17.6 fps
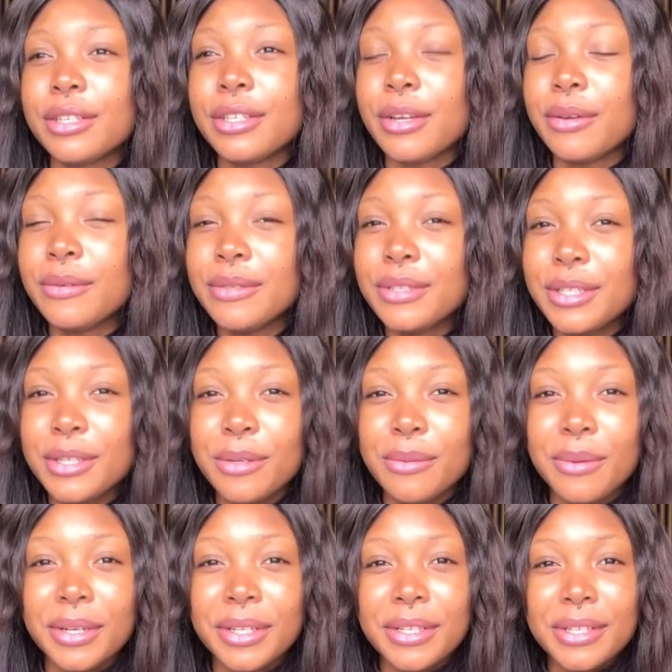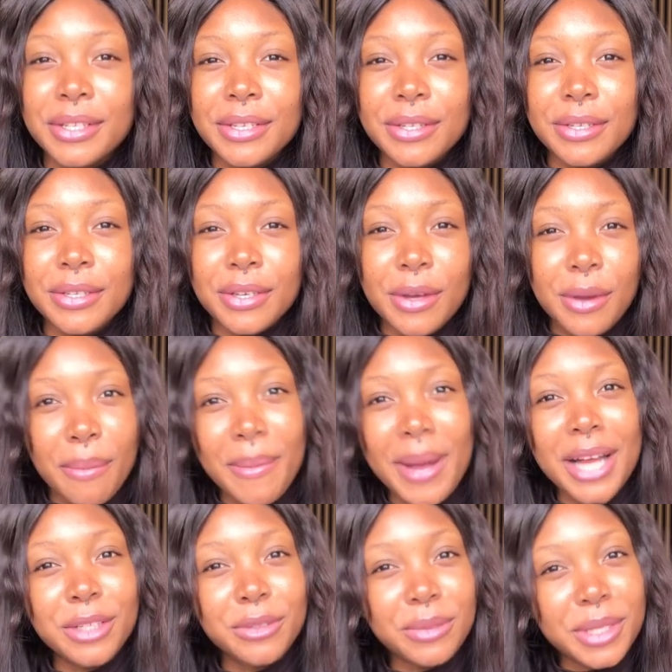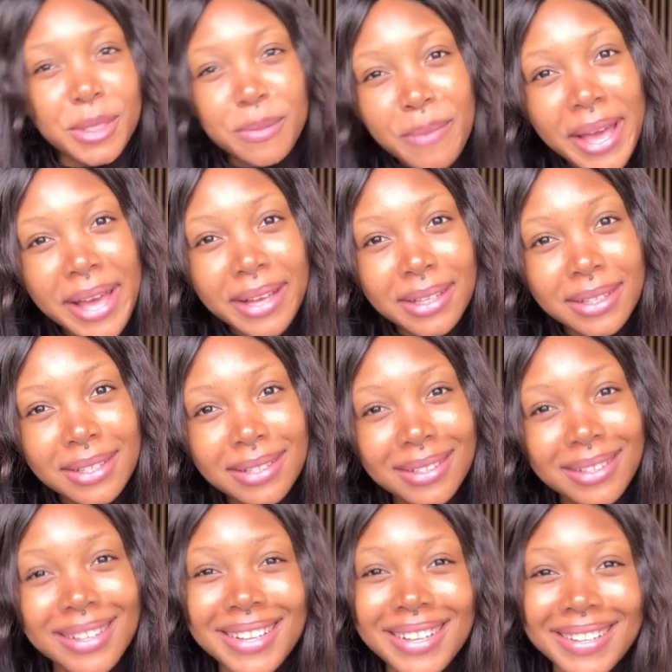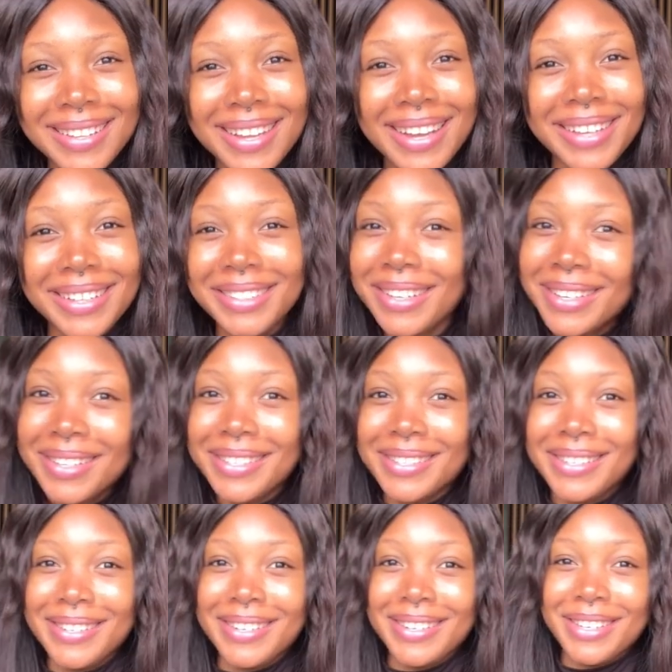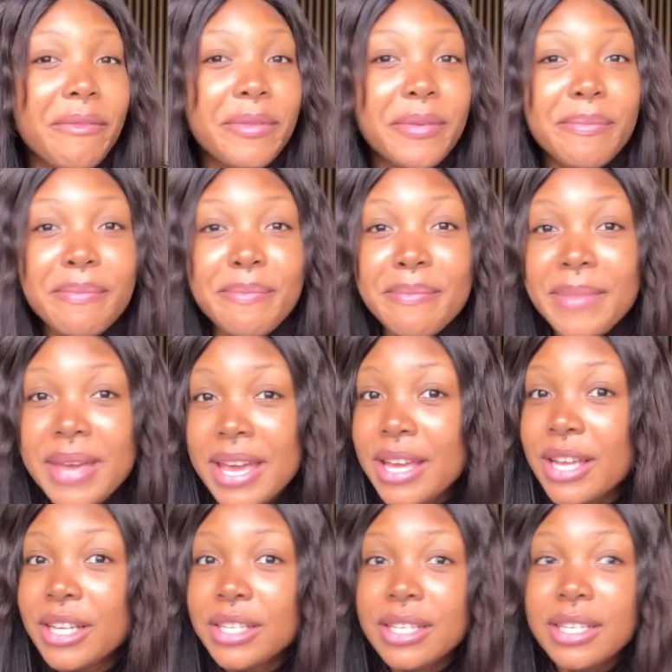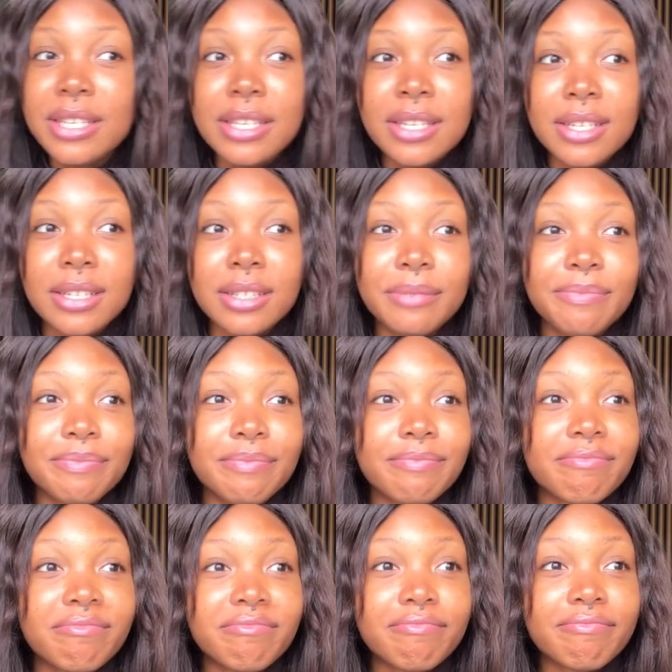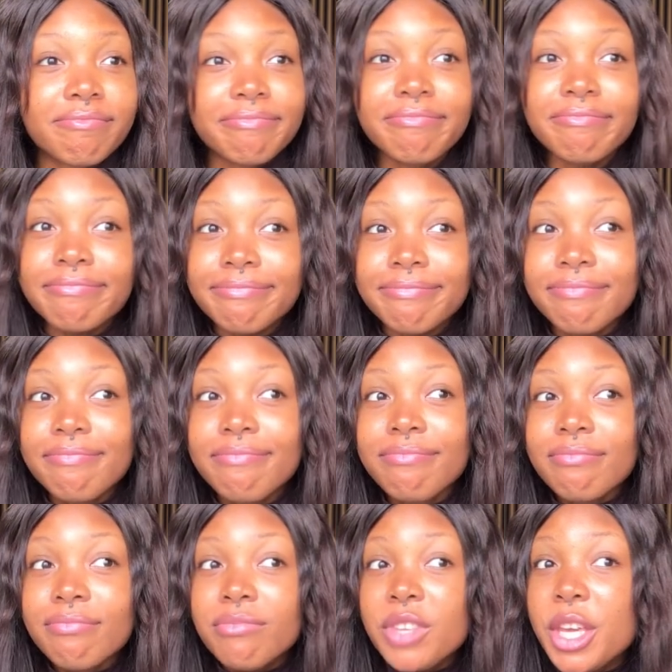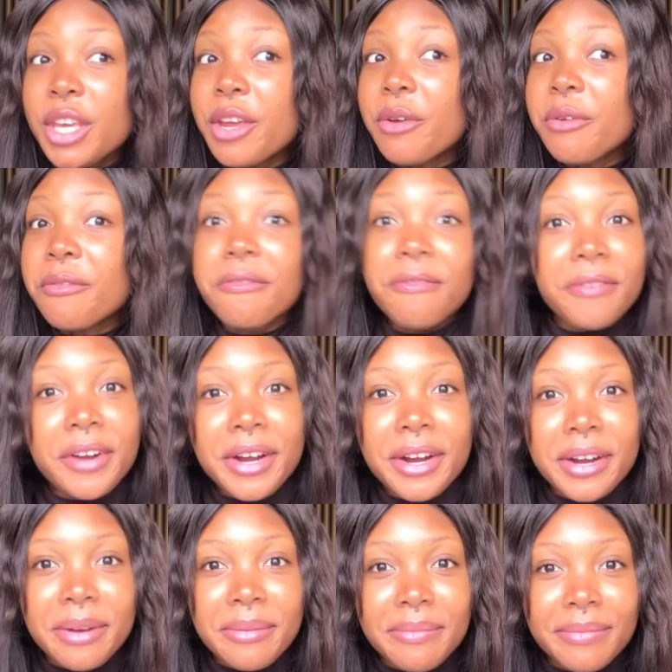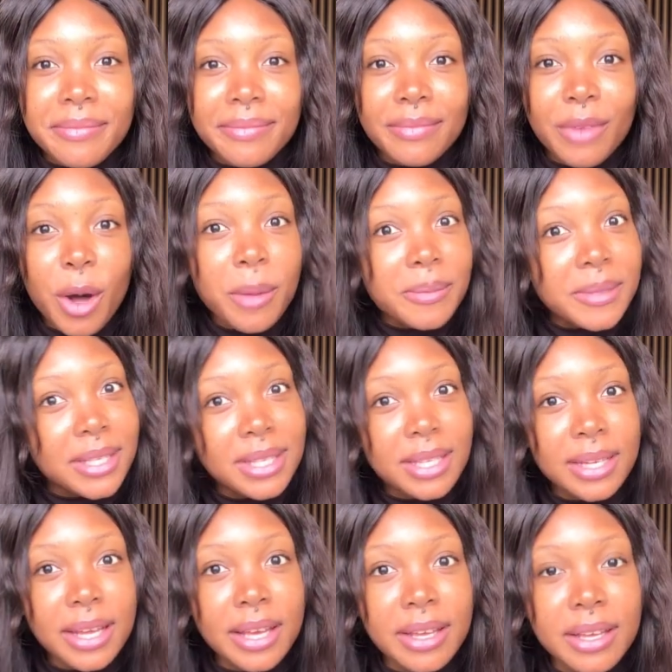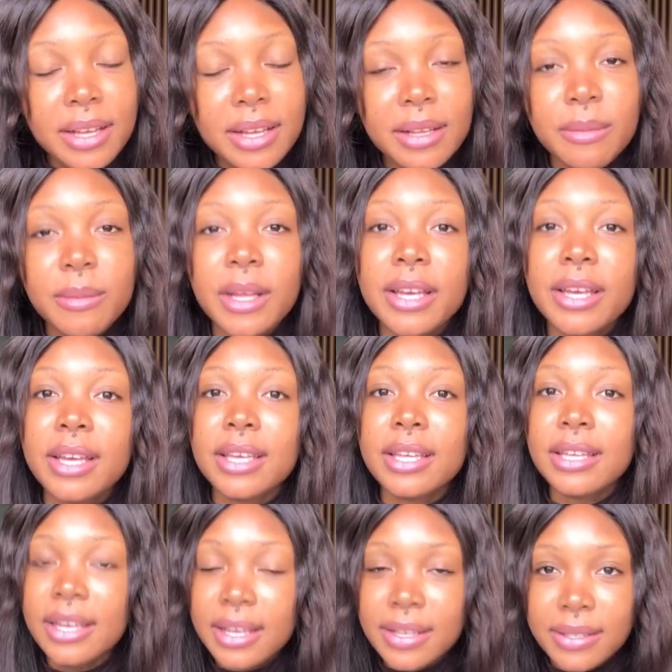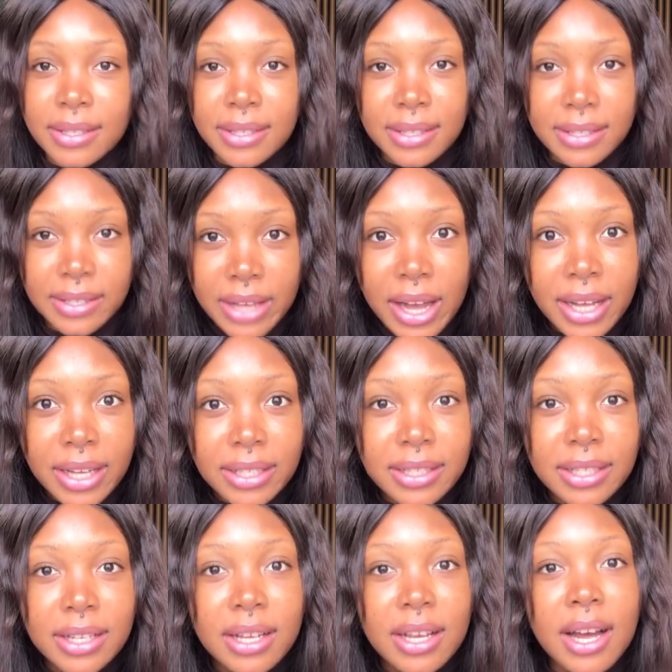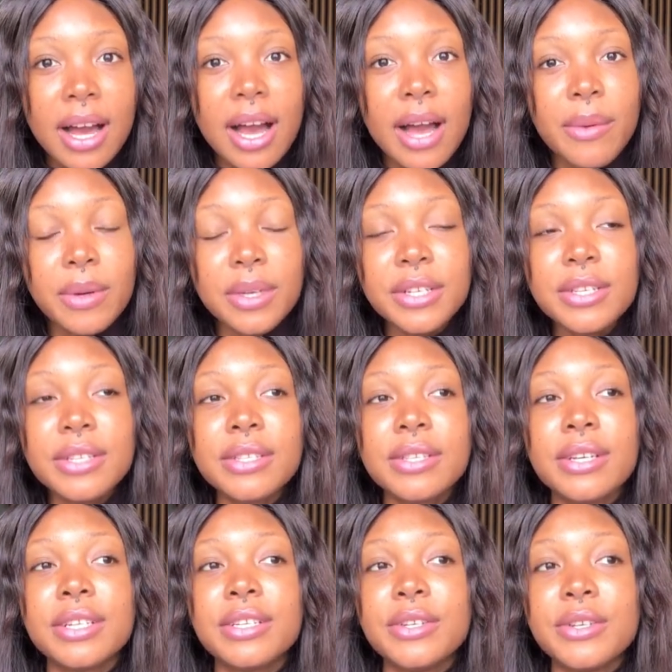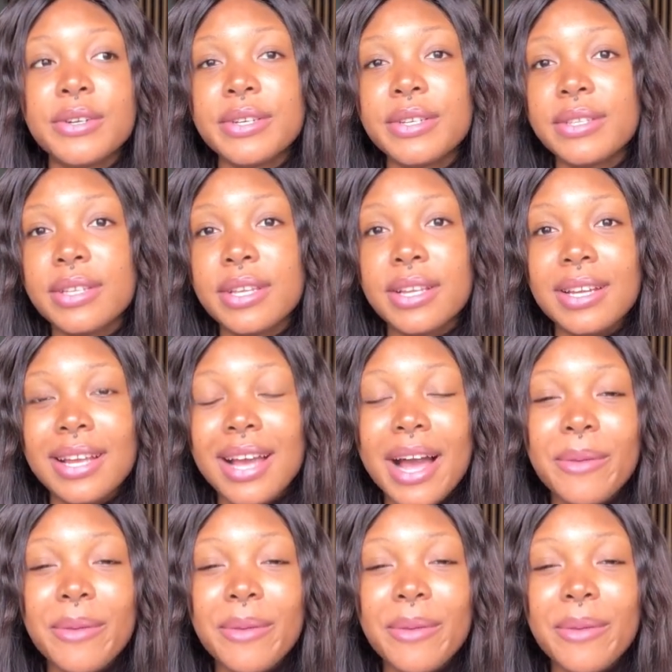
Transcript: Don't you want to command respect like a doctor? I remained, you know, firm, obstinate. I'm like, yes, Dad, I want to study nursing.